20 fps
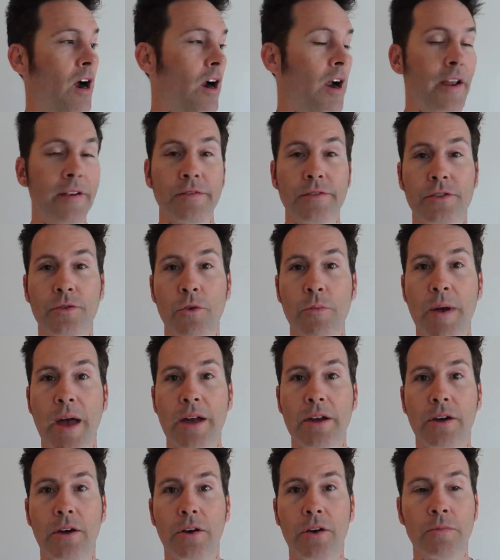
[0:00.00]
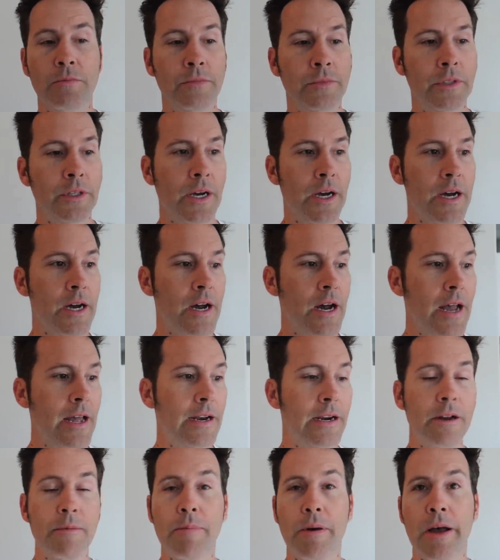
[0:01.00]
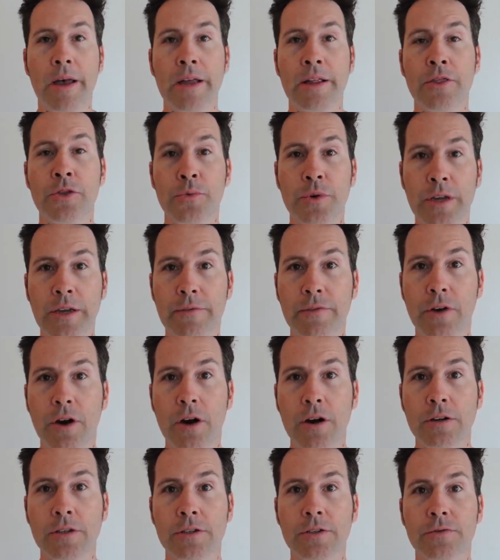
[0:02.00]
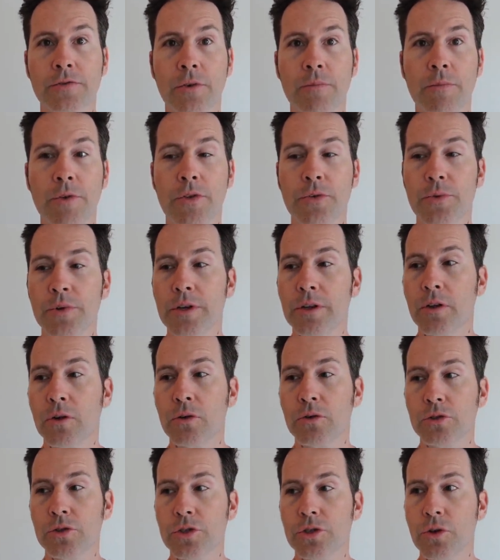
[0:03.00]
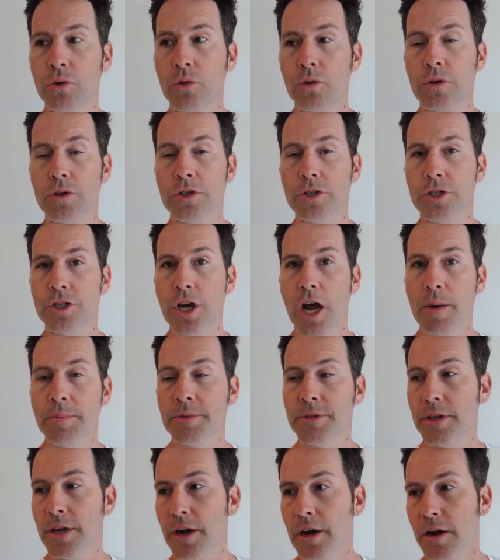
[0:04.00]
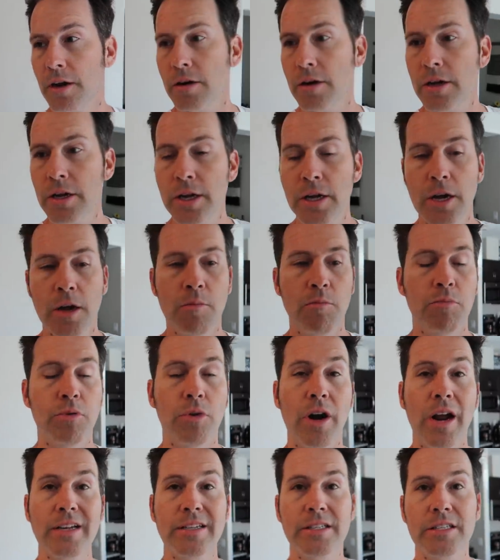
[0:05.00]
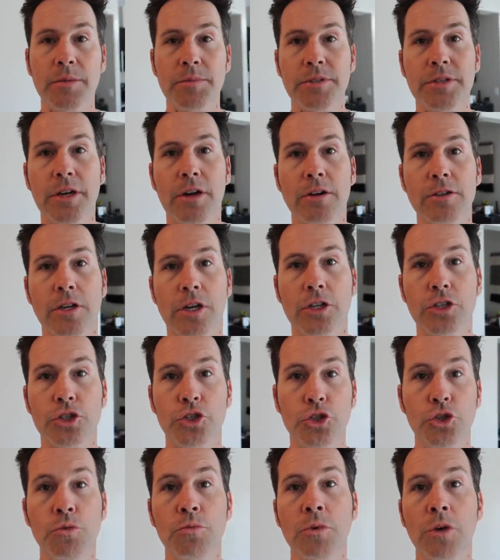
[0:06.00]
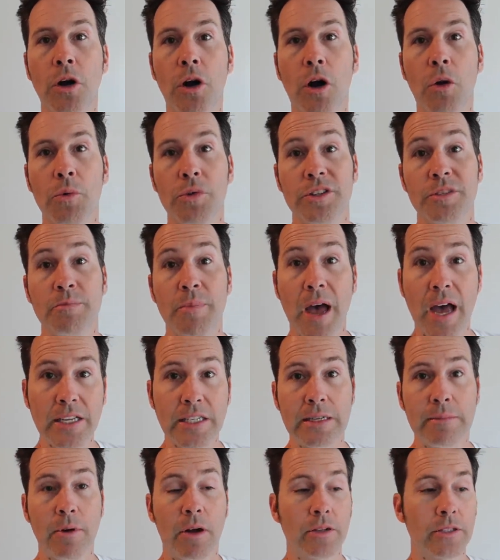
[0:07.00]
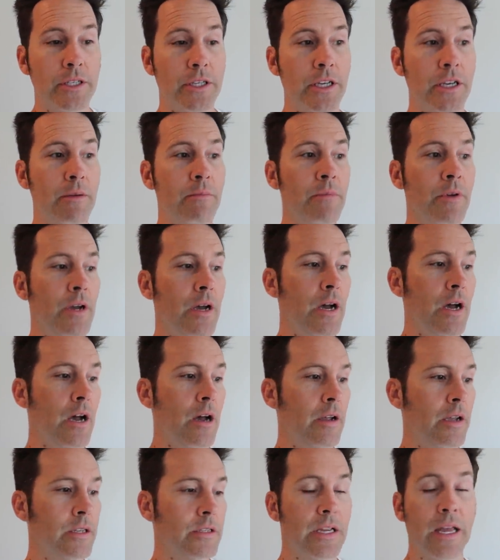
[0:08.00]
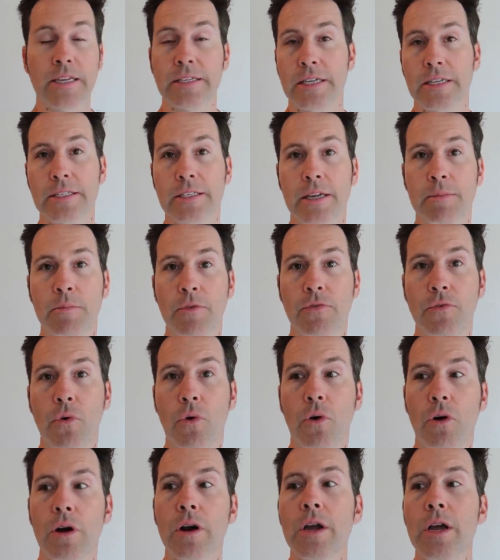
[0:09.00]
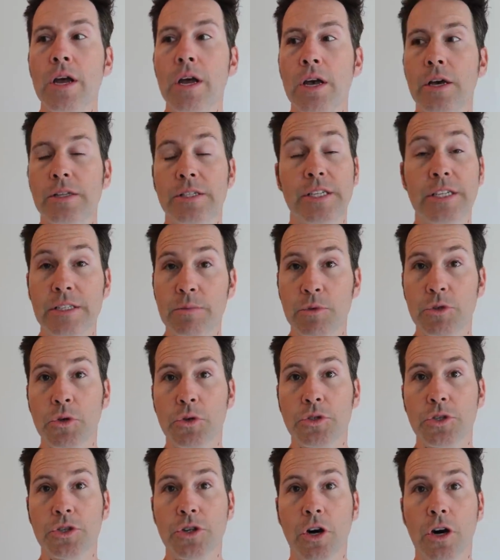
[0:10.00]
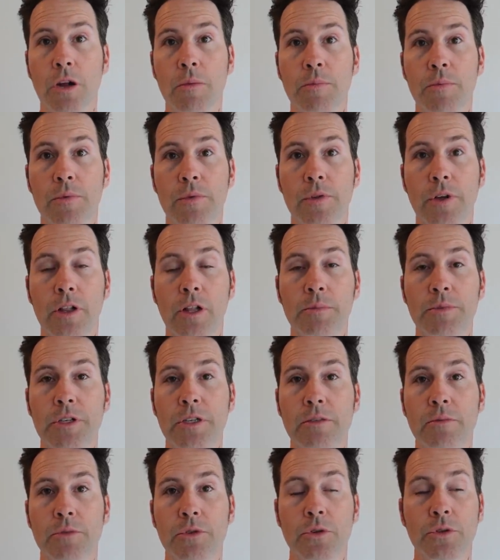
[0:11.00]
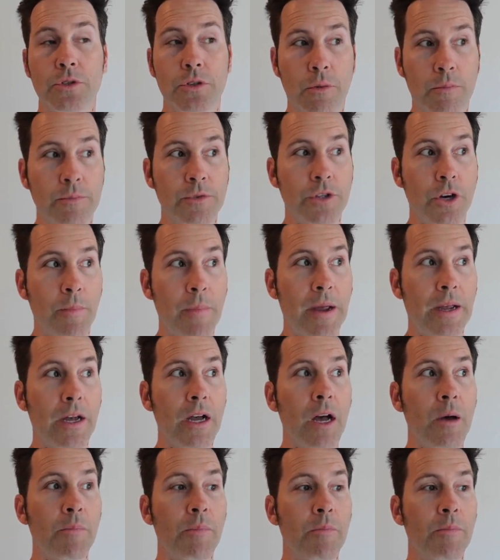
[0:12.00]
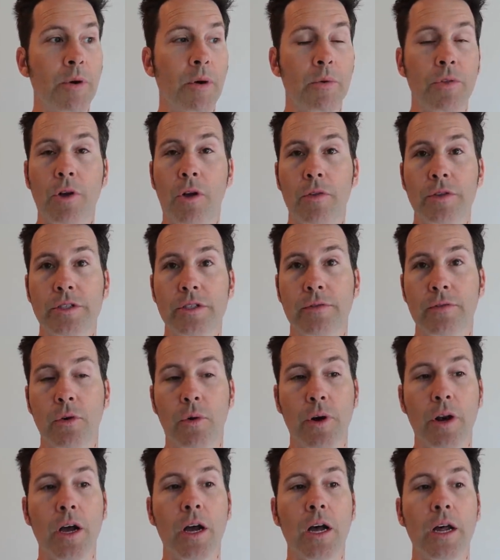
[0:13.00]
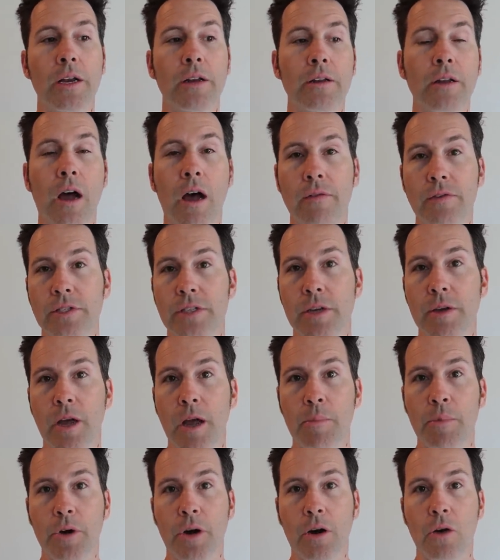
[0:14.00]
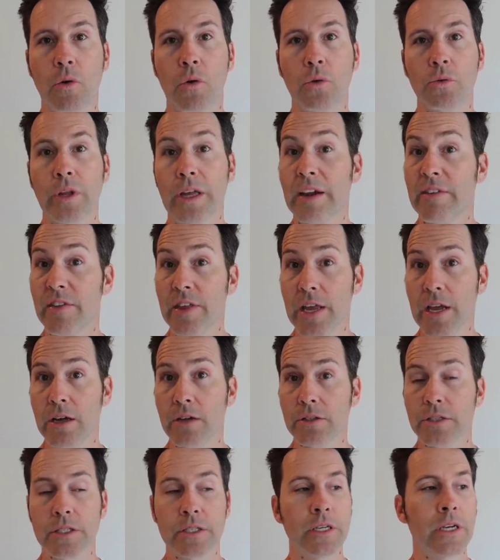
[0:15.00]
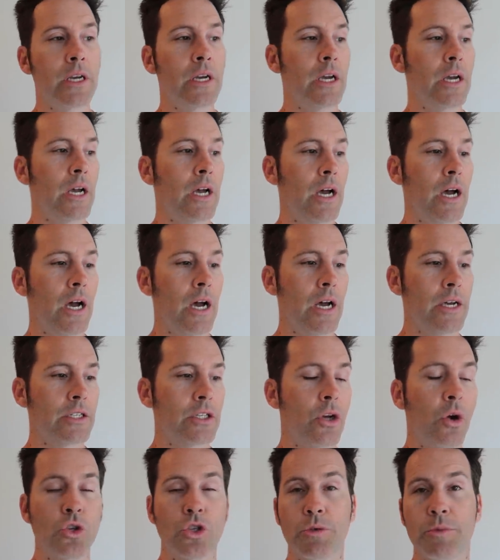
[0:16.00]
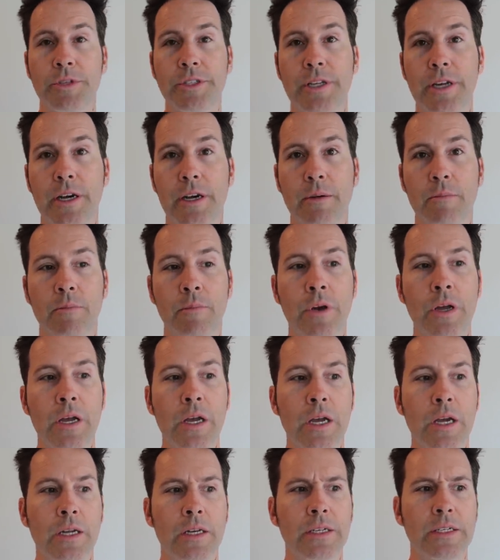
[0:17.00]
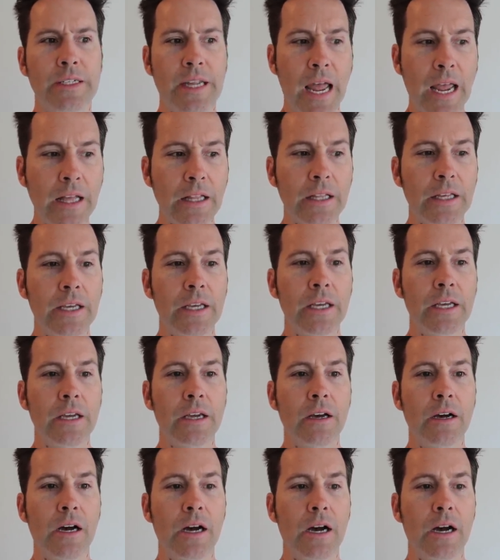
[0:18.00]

All right, so we're back home. I ended up buying 3 gift cards from the 3 local stores, shops there. Bryce is upstairs on a Zoom call with his basketball team because, like as I said before, season was supposed to start up, the club season was supposed to start back up, but with all this stuff going on, obviously it got put on hold like everything else. His coach has been sending him daily